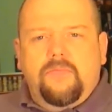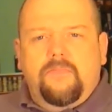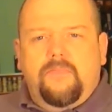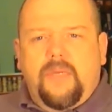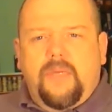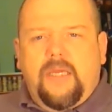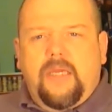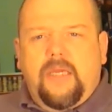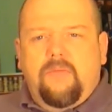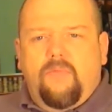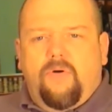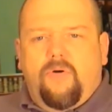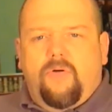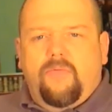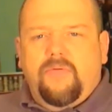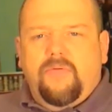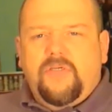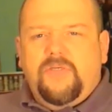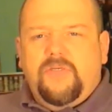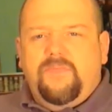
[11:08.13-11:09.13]
be more
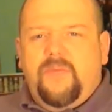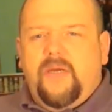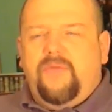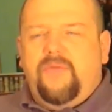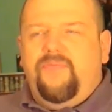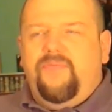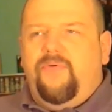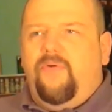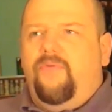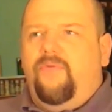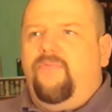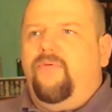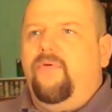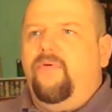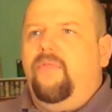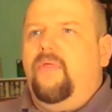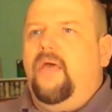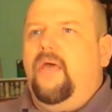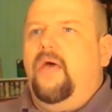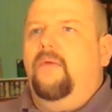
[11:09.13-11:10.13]
respectful for
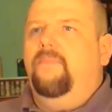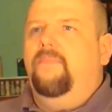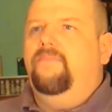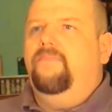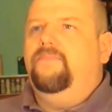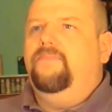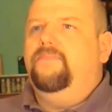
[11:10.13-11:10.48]
them.